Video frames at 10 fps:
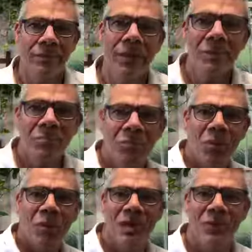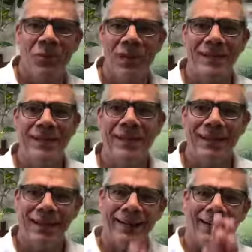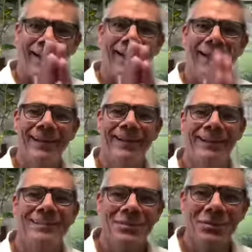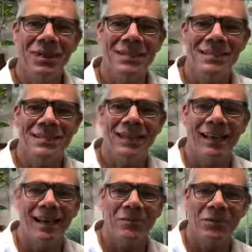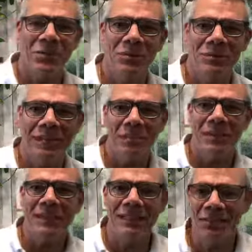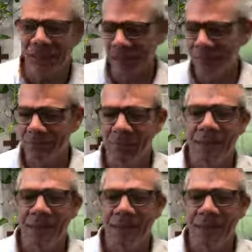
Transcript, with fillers: Good morning, Wendy. Ah, so nice to have you. Happy evening.